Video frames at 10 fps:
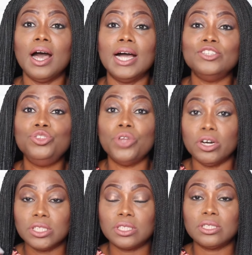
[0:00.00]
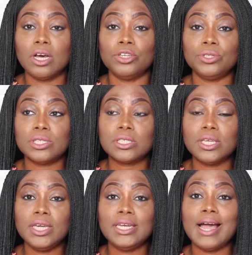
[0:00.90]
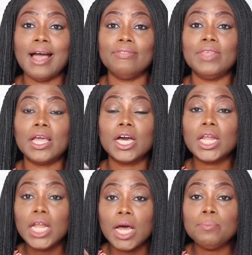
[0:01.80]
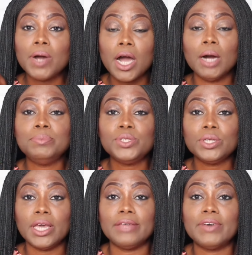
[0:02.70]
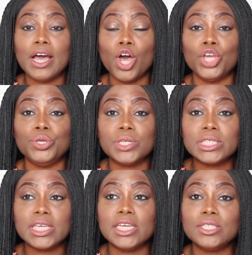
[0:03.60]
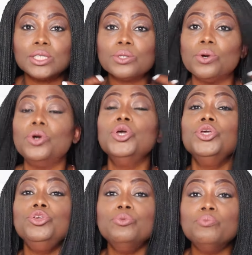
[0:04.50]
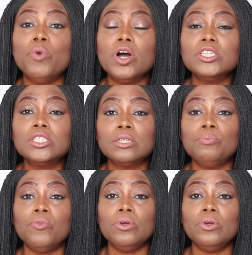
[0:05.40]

and dust on your skin and they clump up together on your skin so you must